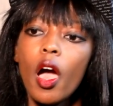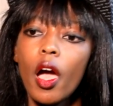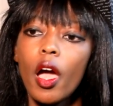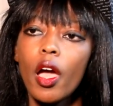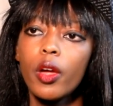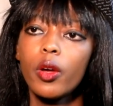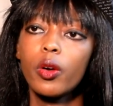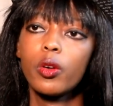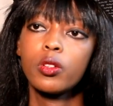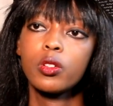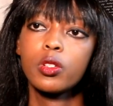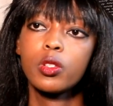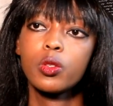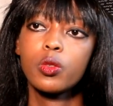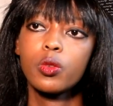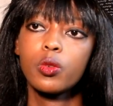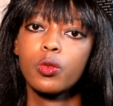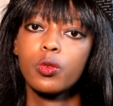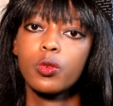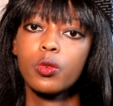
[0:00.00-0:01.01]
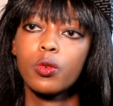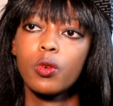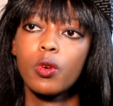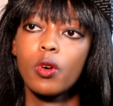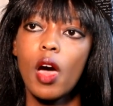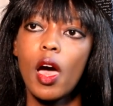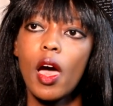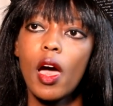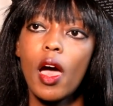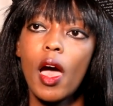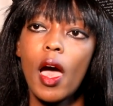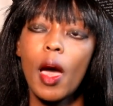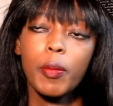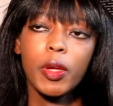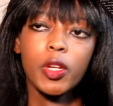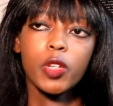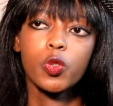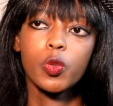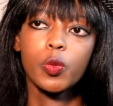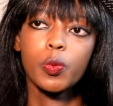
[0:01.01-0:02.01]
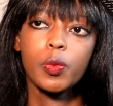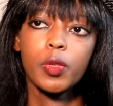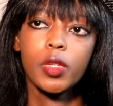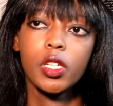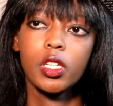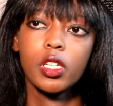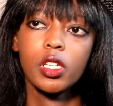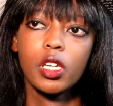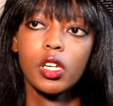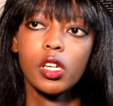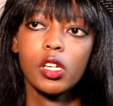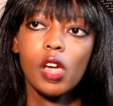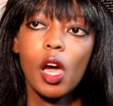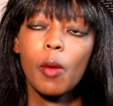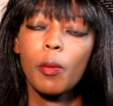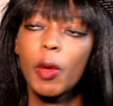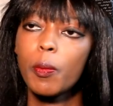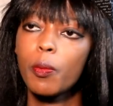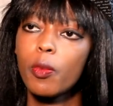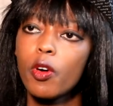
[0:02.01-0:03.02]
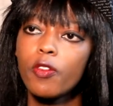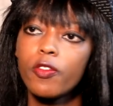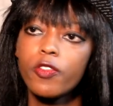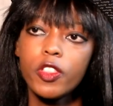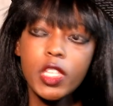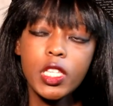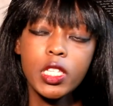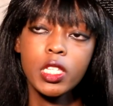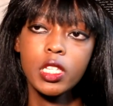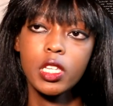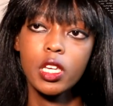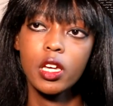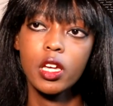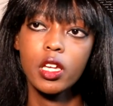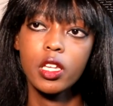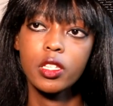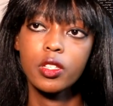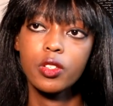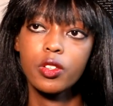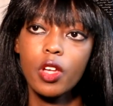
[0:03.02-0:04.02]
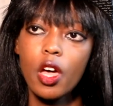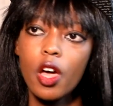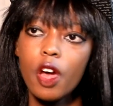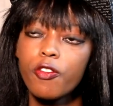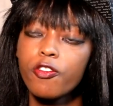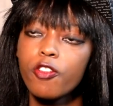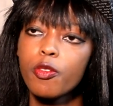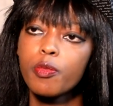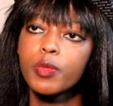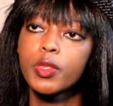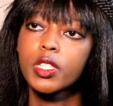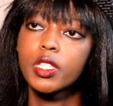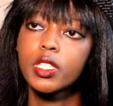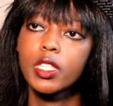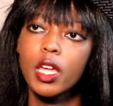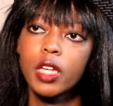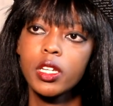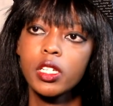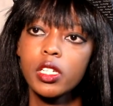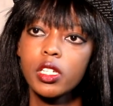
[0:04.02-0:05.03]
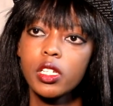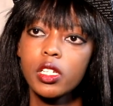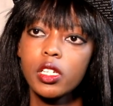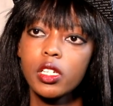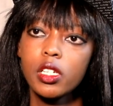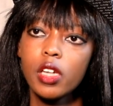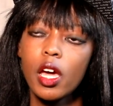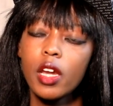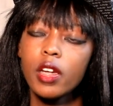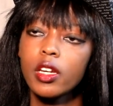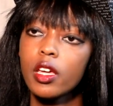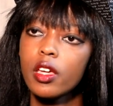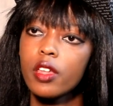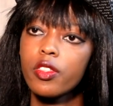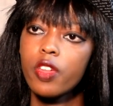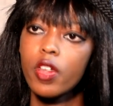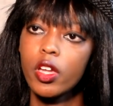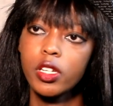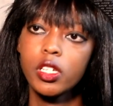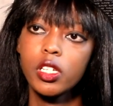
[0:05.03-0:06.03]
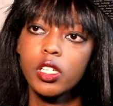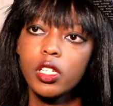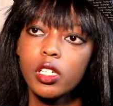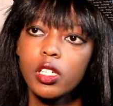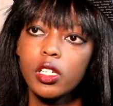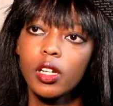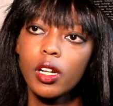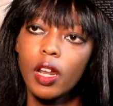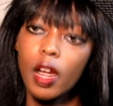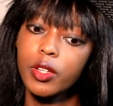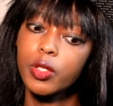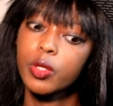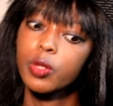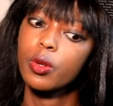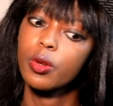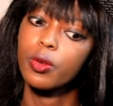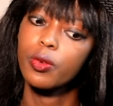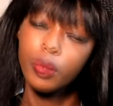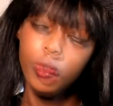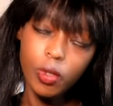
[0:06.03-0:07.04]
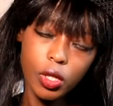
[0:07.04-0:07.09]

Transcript: I also happen to be a member of this year's Forbes 30 Under 30 class of